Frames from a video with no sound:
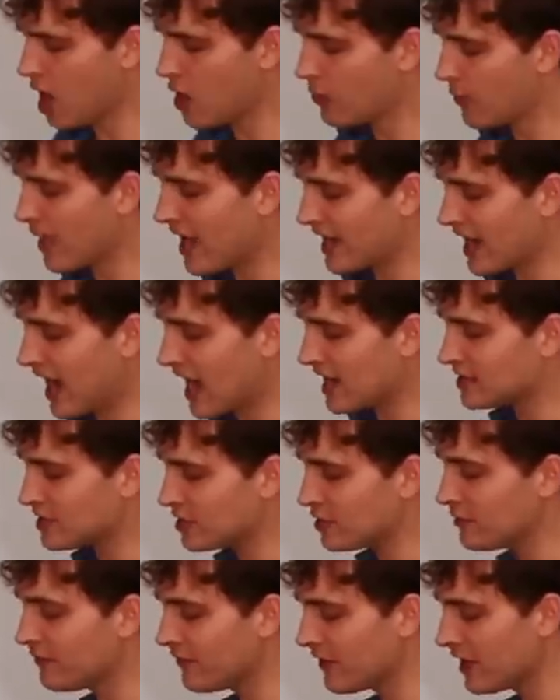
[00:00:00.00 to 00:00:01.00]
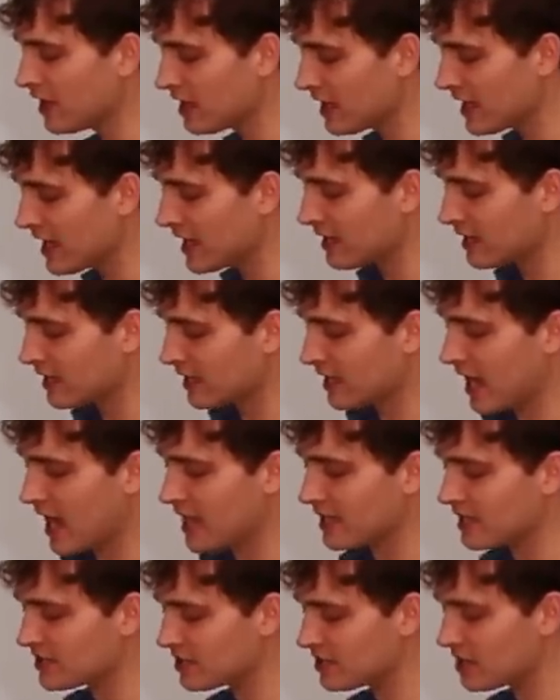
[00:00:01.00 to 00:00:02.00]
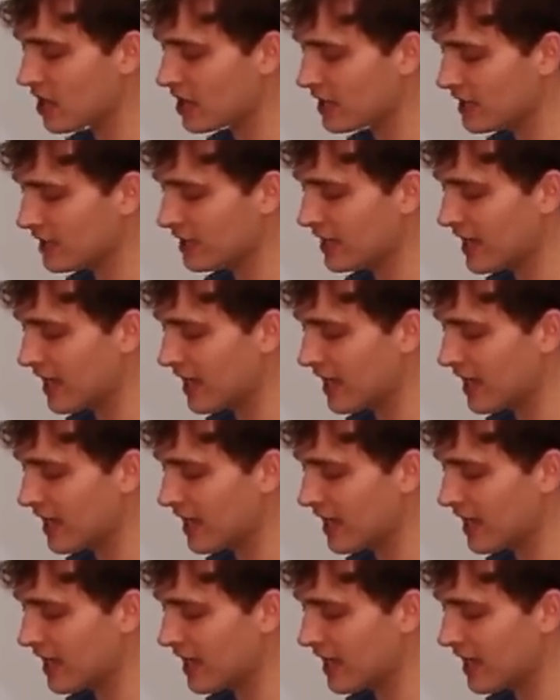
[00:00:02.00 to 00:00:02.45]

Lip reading: Oh wait, I do feel it kind of starting to